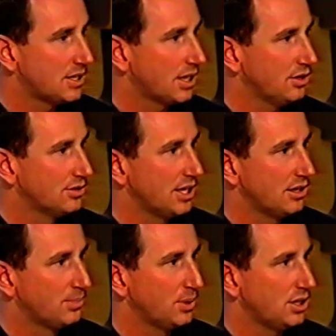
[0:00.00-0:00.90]
today. You're down
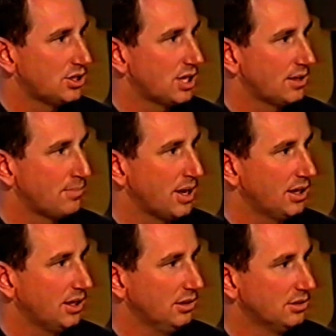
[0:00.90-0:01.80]
at the beach at
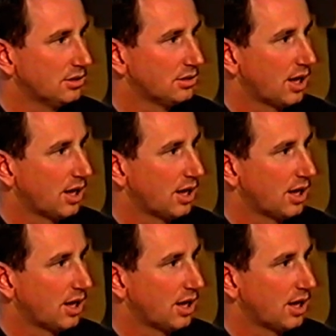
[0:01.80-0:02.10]
Manly. Yeah,